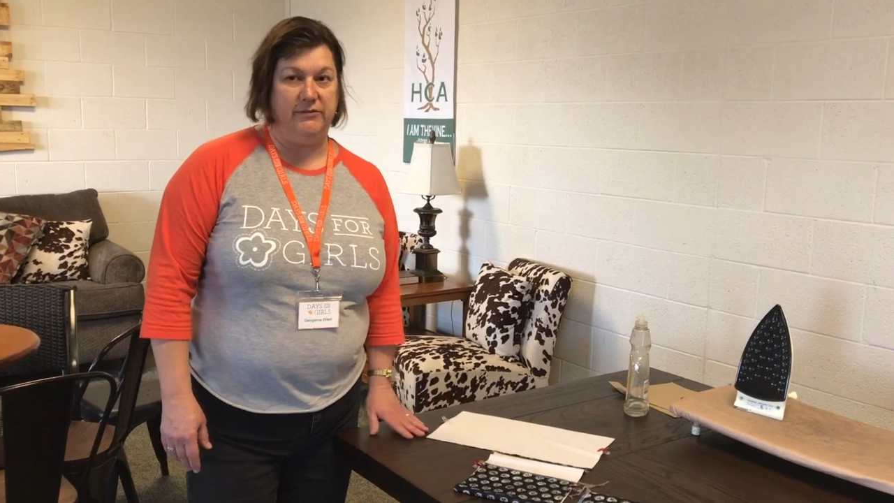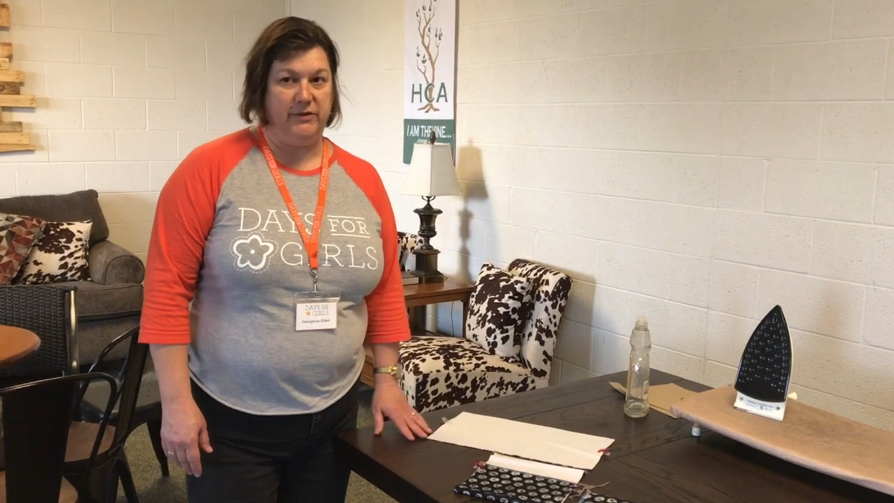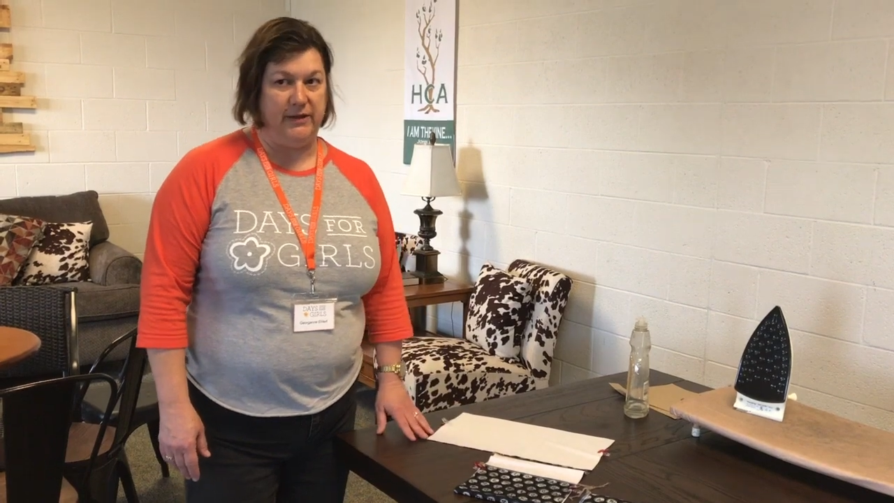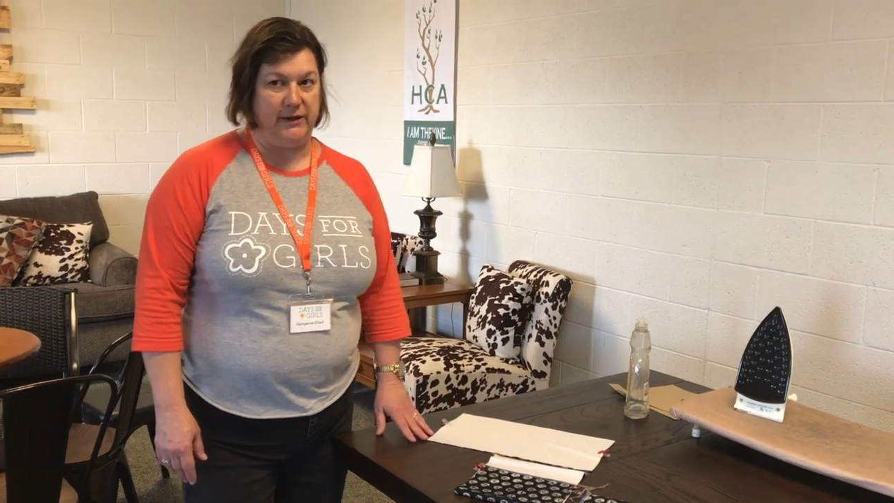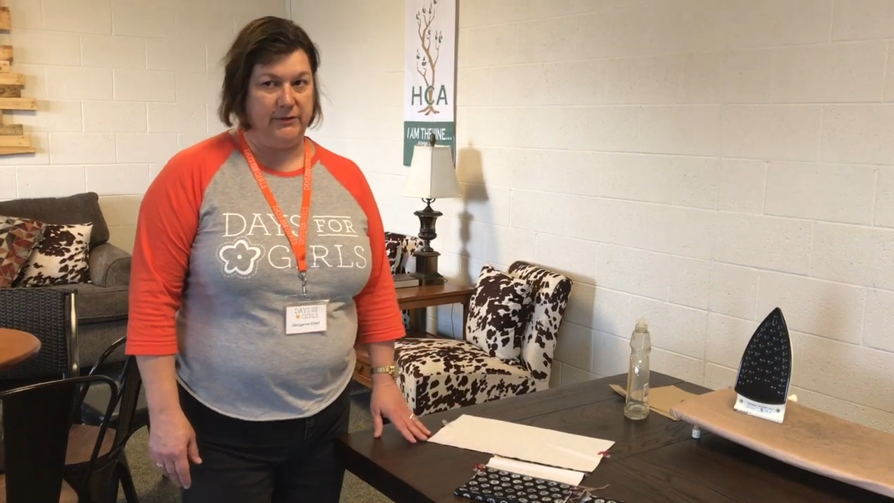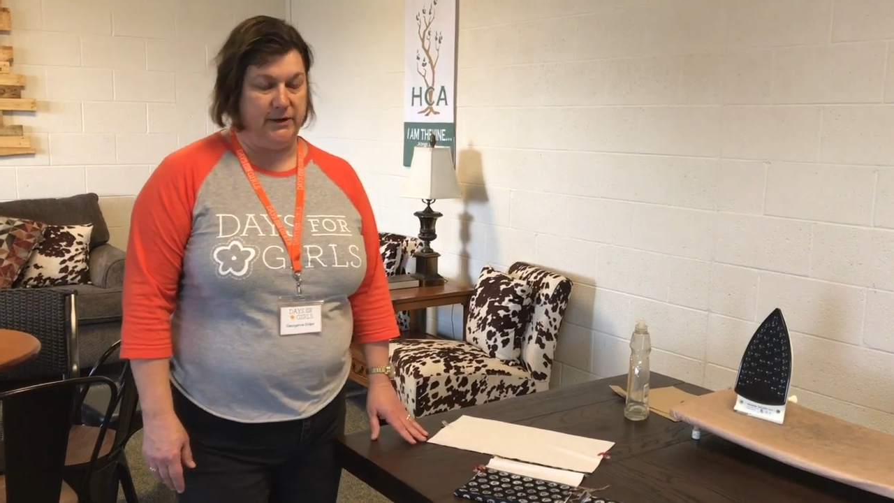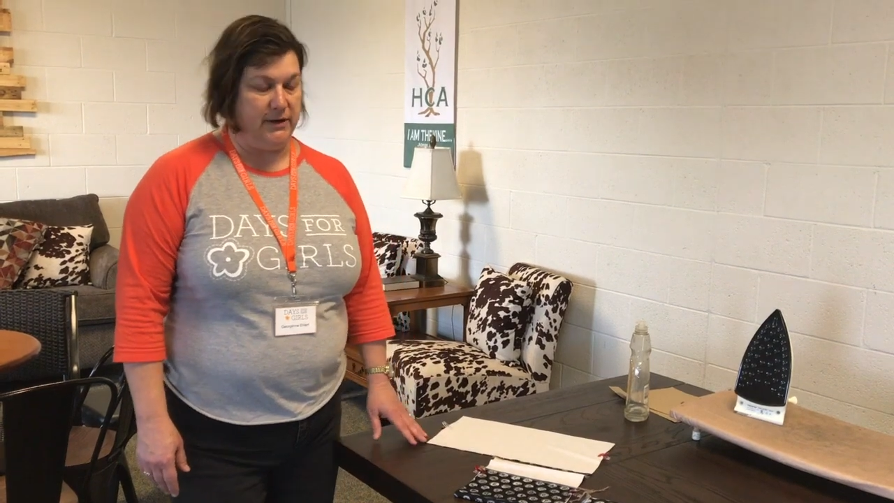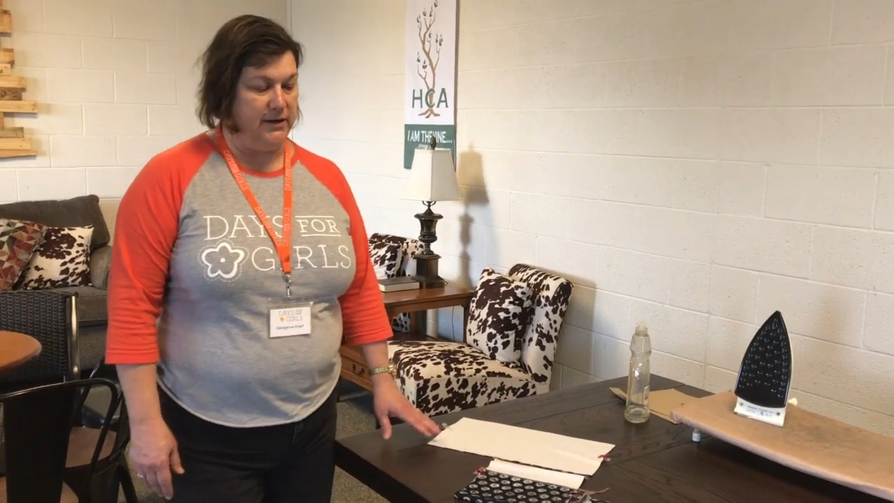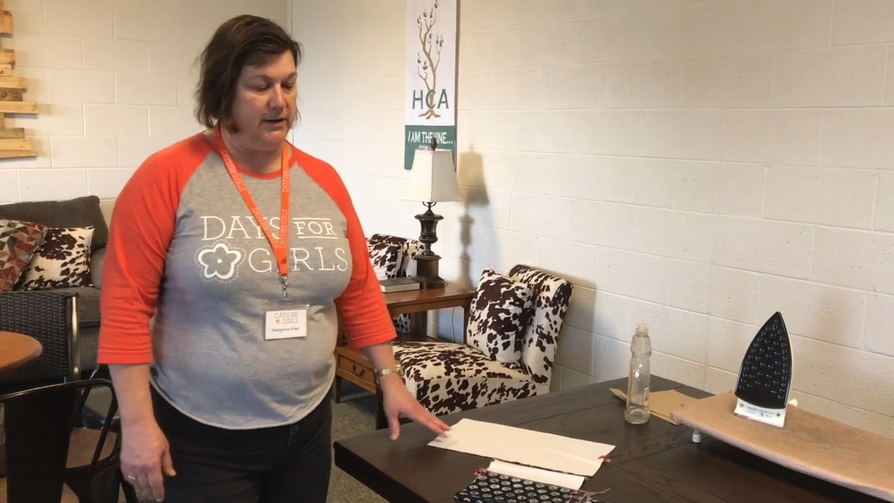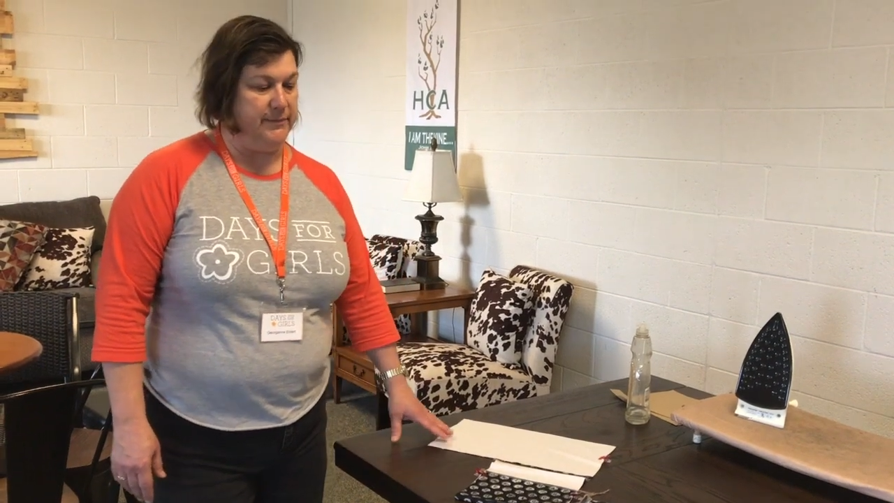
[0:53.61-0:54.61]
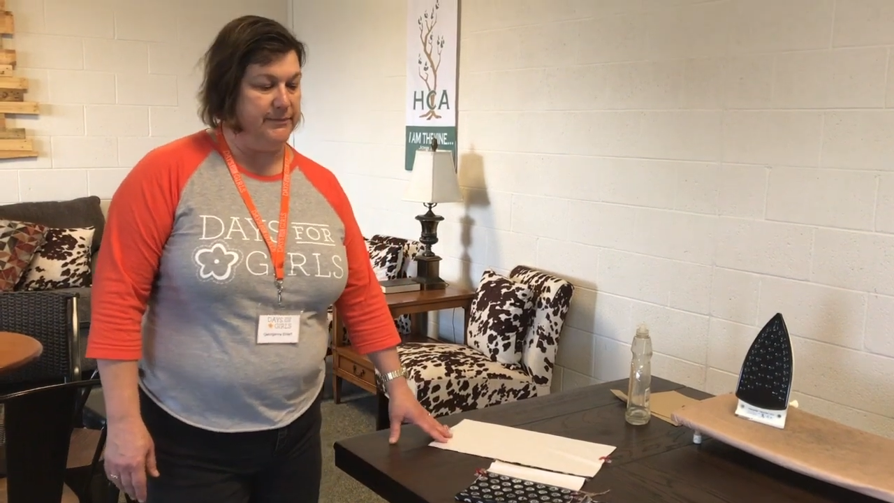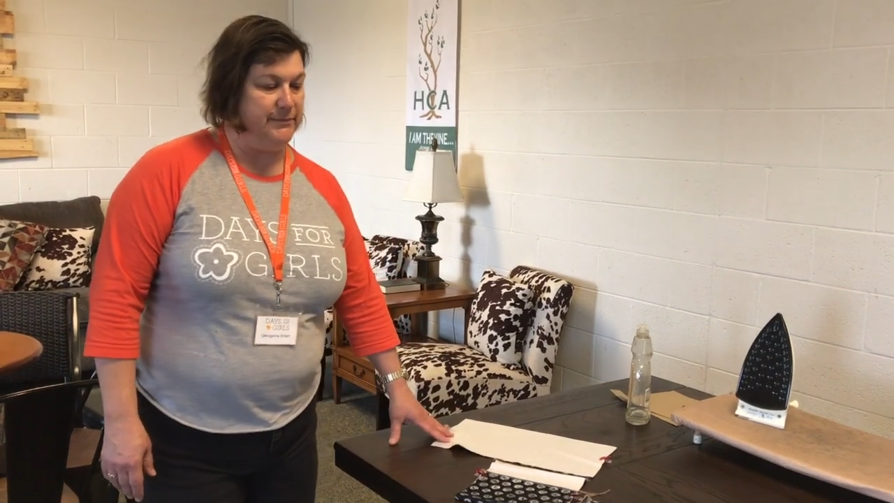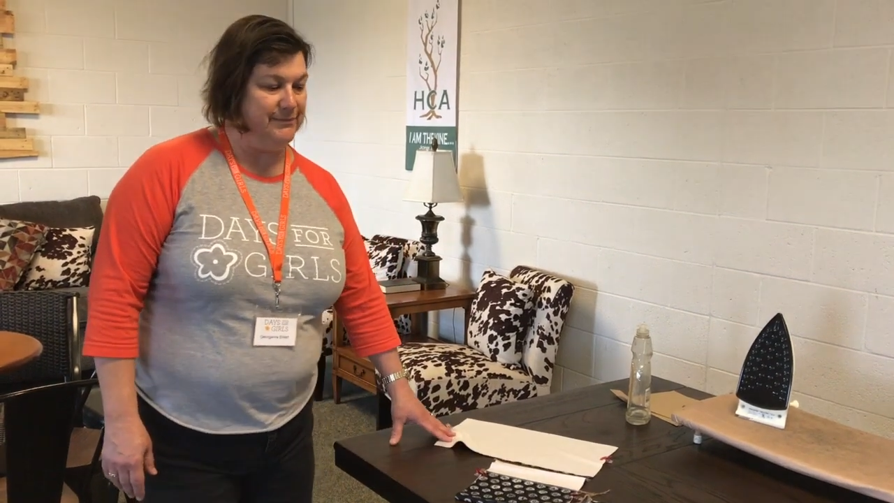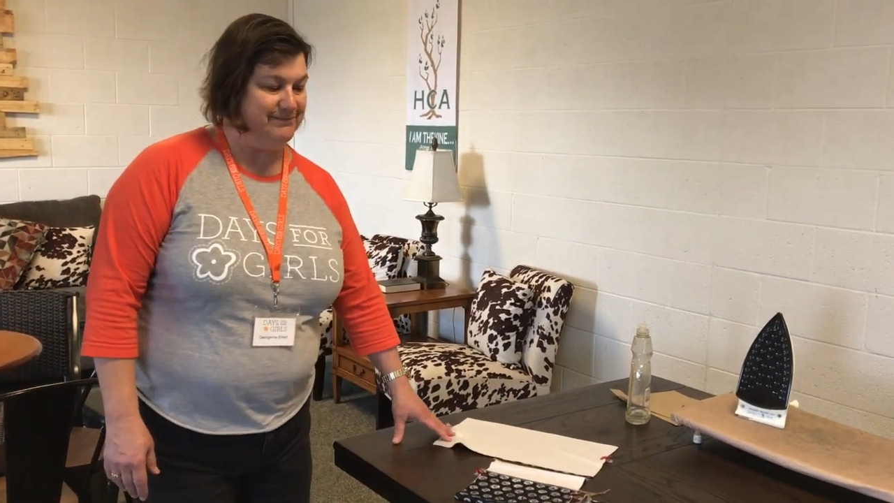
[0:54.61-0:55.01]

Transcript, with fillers: without um,